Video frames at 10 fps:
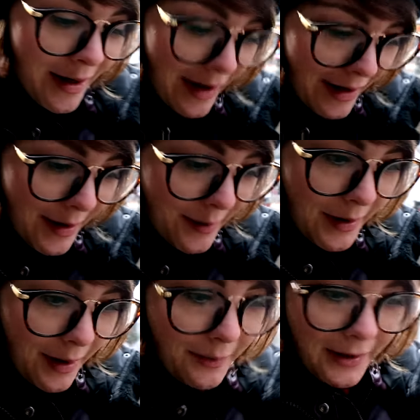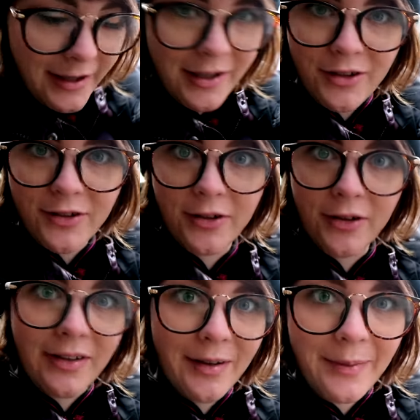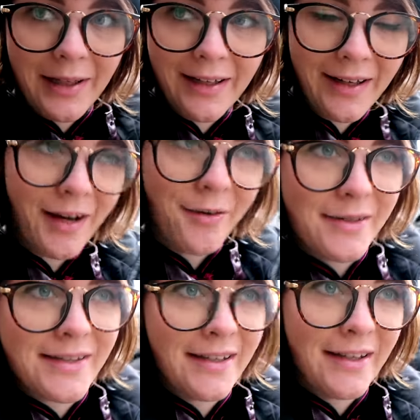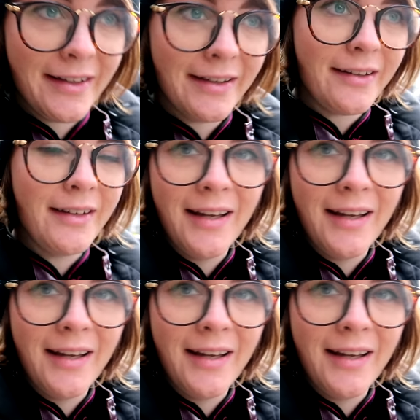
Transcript: Um, but he just looked at me like I was an idiot.